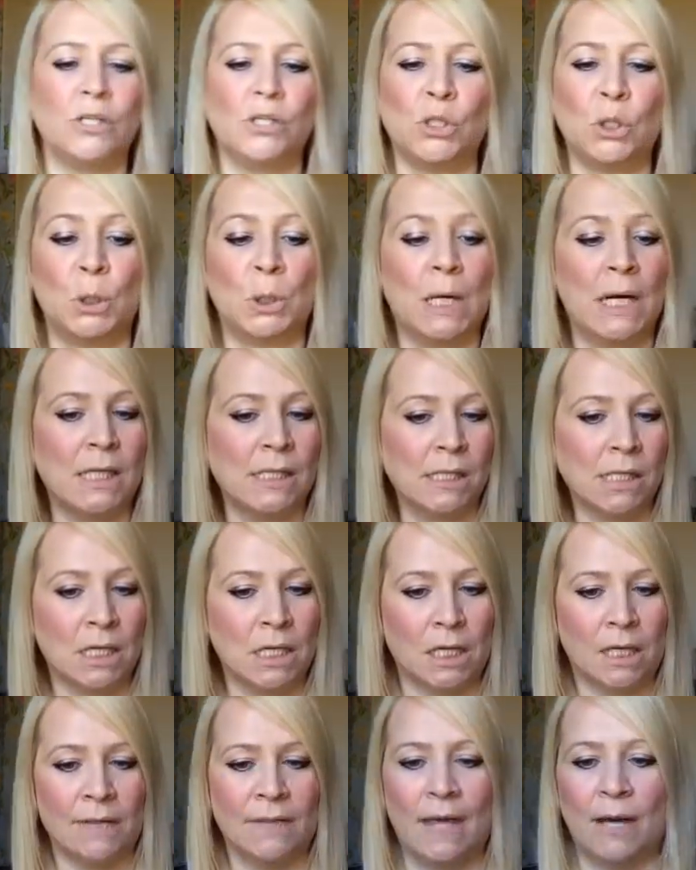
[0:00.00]

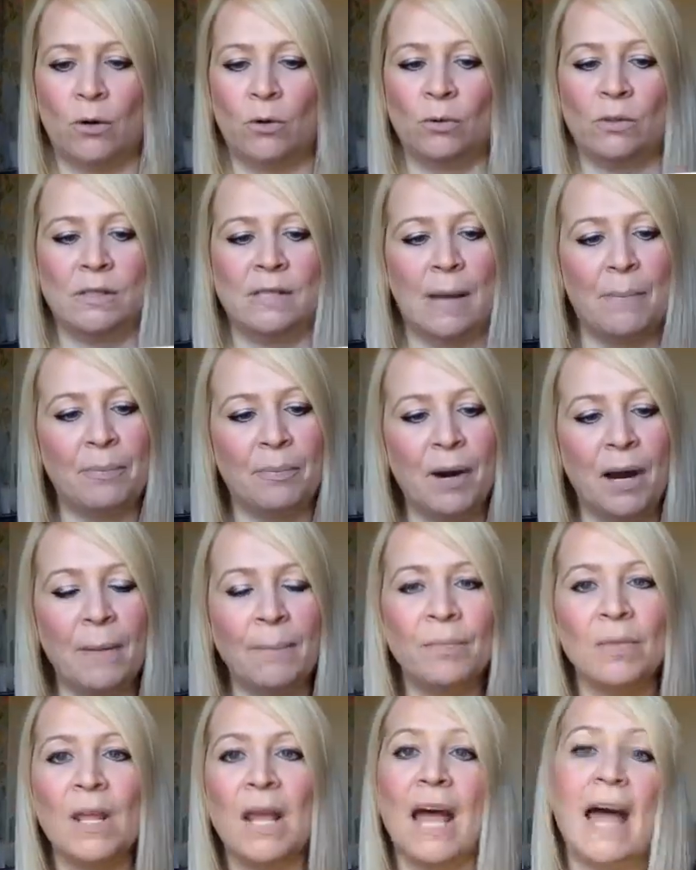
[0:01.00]
Sarasa, and they're called Zebra.
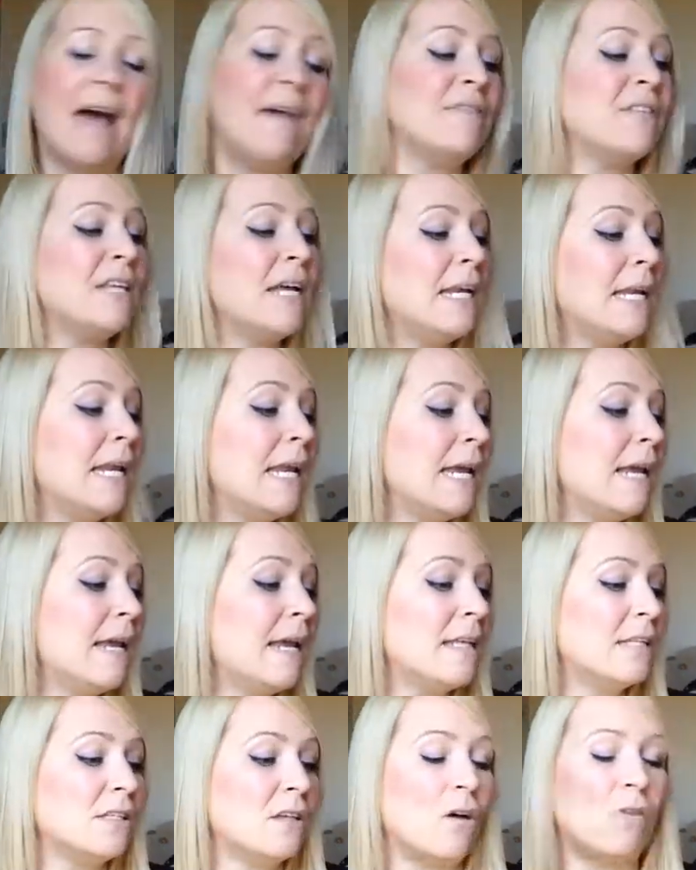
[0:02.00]
Evidently
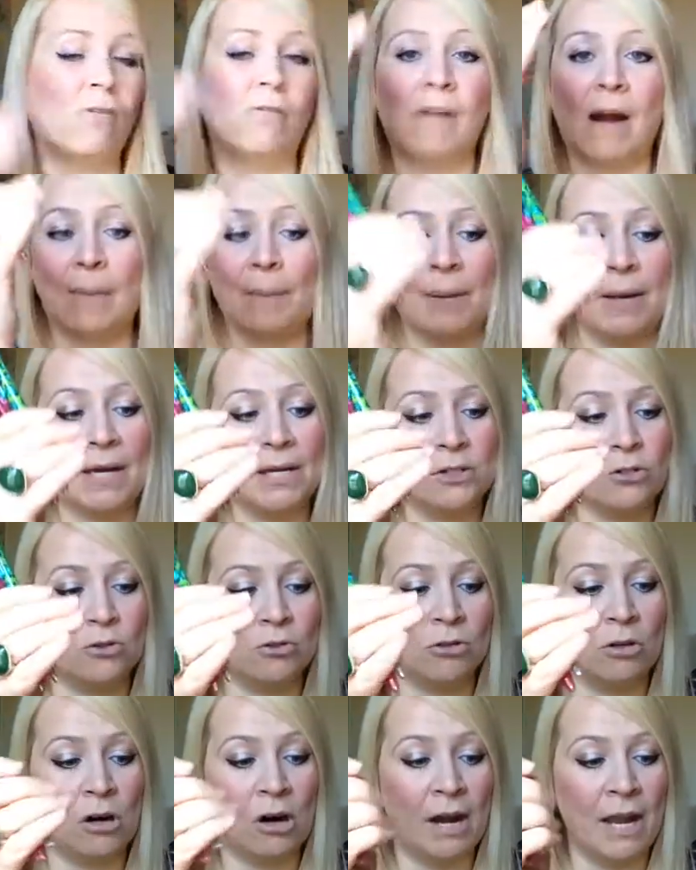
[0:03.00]
it's a rapid
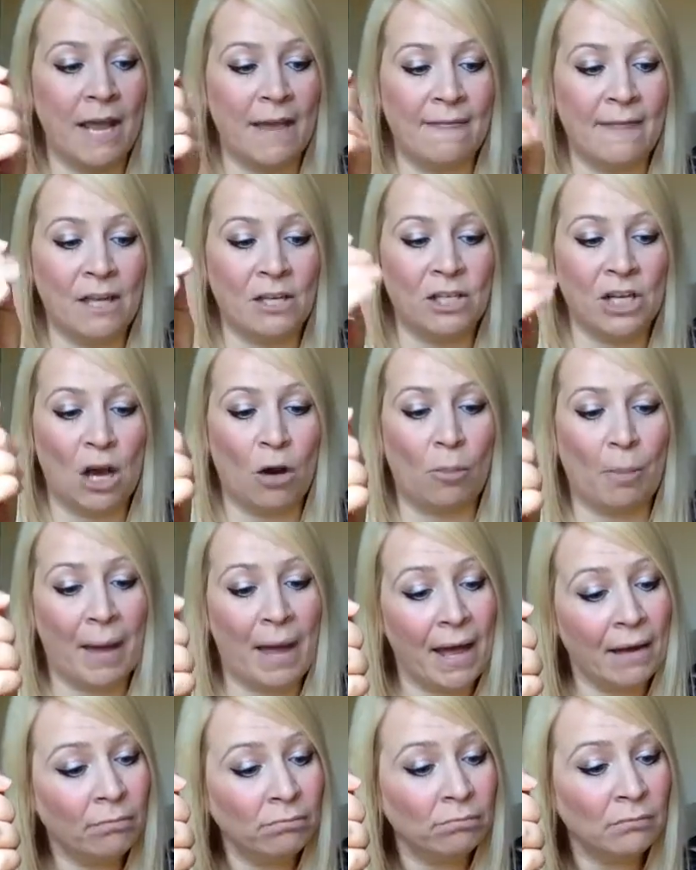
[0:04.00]
dry, and they're gel
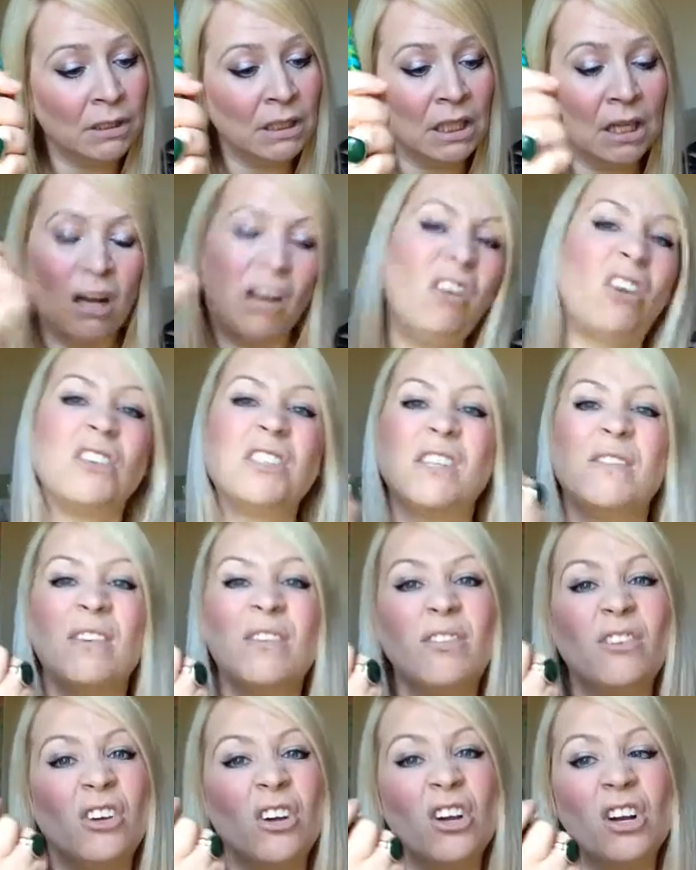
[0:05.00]
pen, lots of
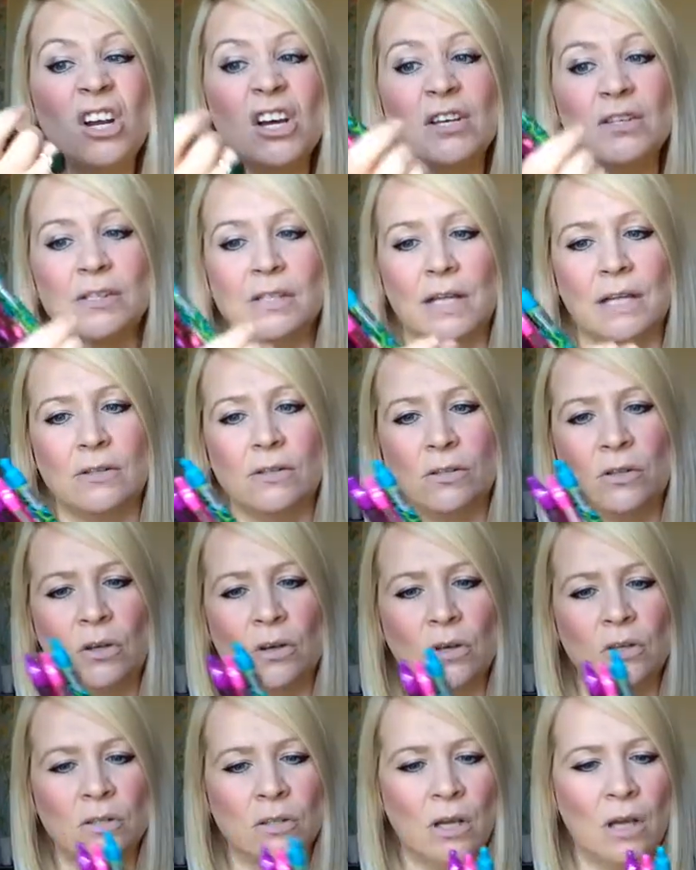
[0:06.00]
different colours, so that's
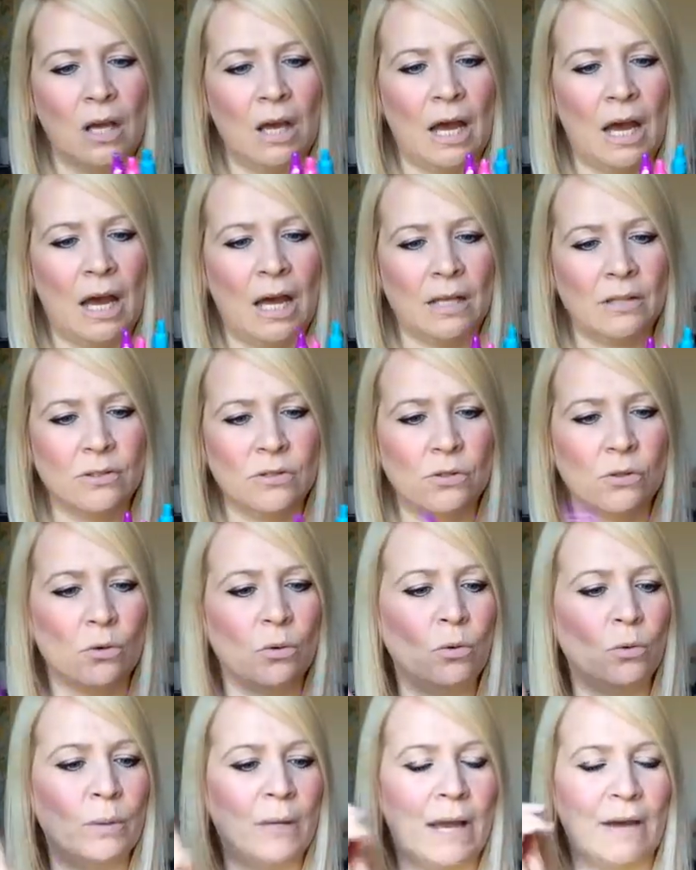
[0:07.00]
good. At
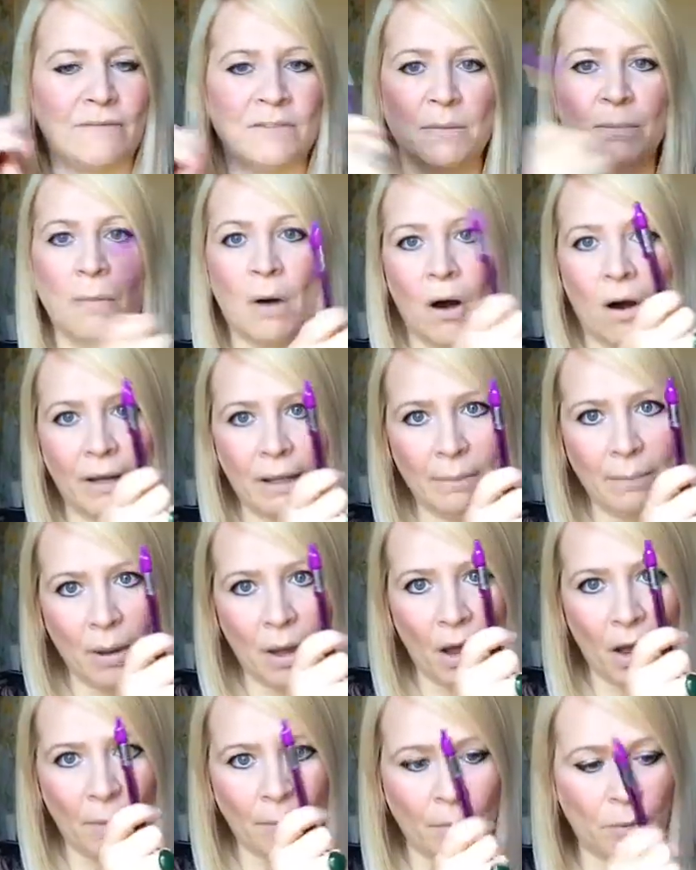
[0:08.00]
school we have to mark in
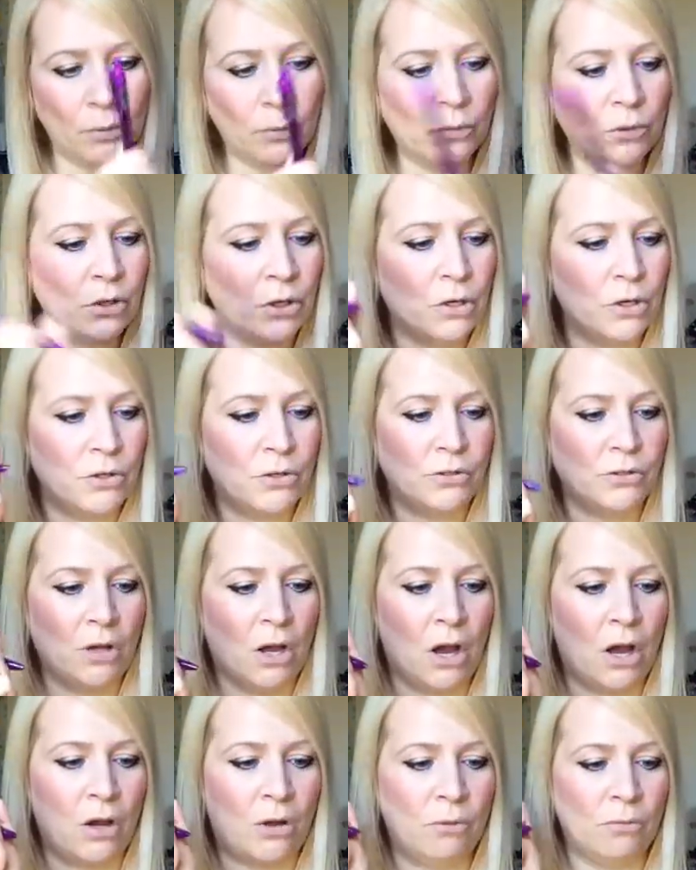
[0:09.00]
purple,
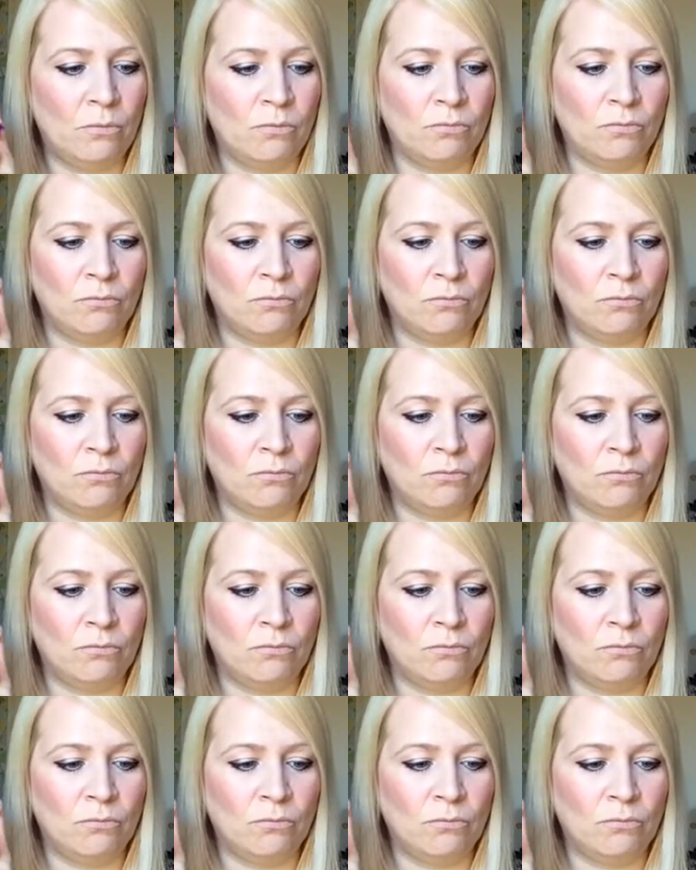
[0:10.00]
so